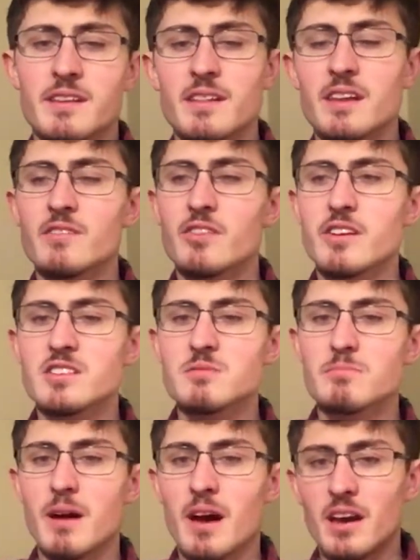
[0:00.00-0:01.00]
Leave your answer
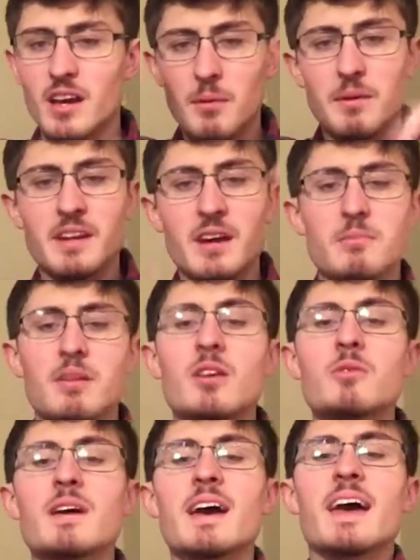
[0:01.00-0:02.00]
by commenting down
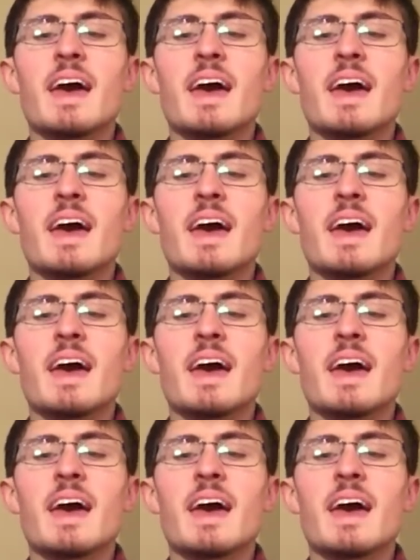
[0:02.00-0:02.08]
below,